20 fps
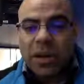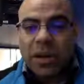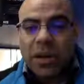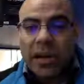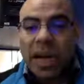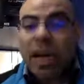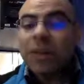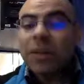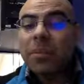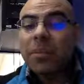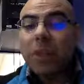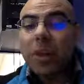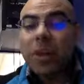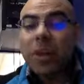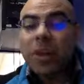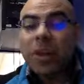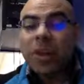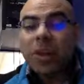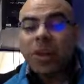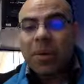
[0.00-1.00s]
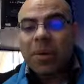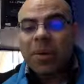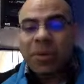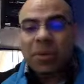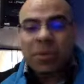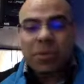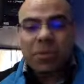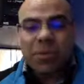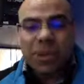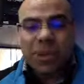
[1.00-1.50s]
Now at the moment, I'm
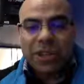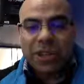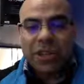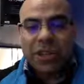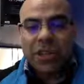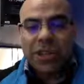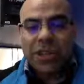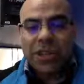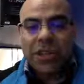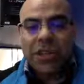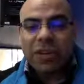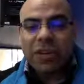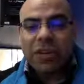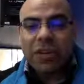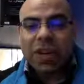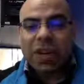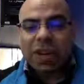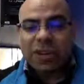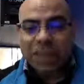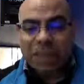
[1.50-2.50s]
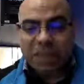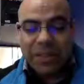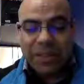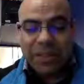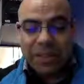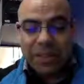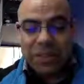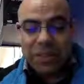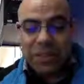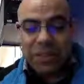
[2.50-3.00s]
not really showing any
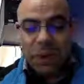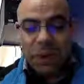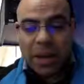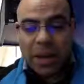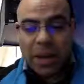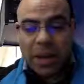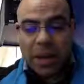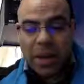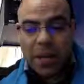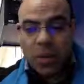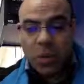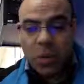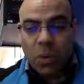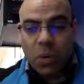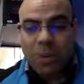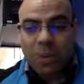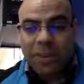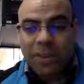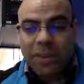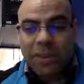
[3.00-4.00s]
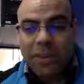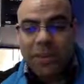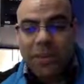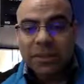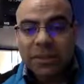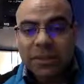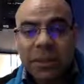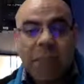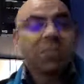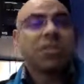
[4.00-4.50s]
creativity with my chords.
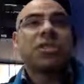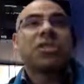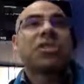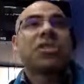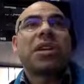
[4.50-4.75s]
I'm just